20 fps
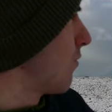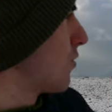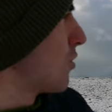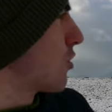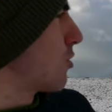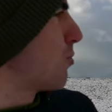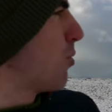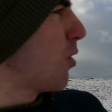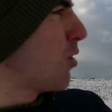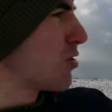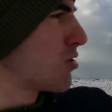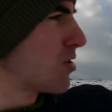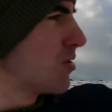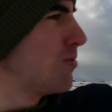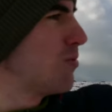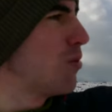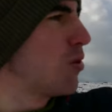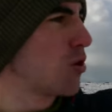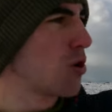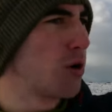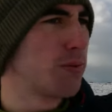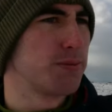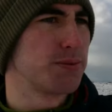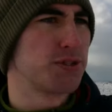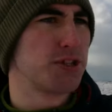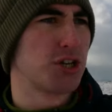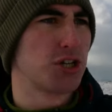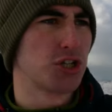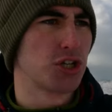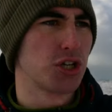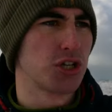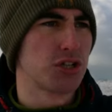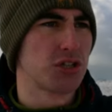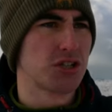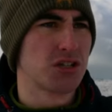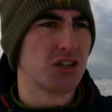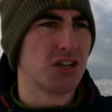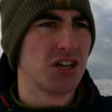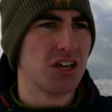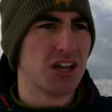spot some more
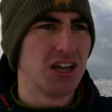compositions